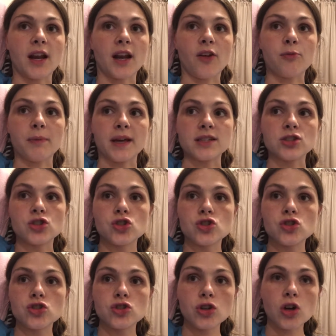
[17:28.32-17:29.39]
off my
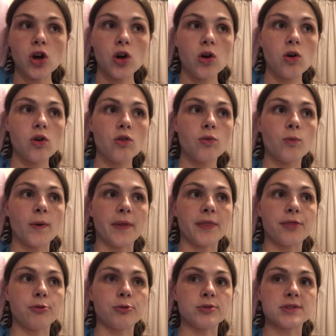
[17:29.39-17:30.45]
stove,
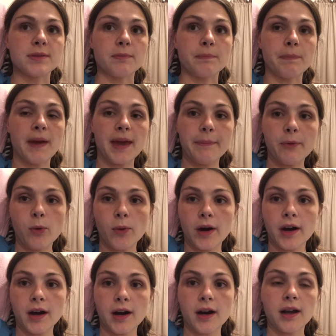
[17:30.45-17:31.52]
went through some
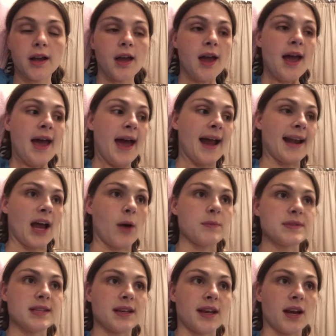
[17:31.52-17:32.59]
paperwork, and now
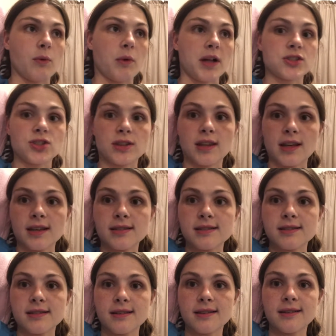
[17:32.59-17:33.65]
I'm sitting here watching
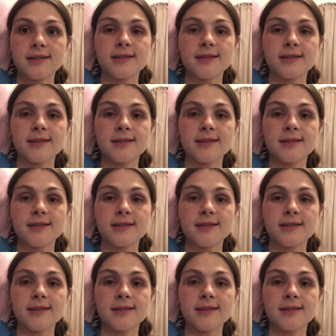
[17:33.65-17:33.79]
this.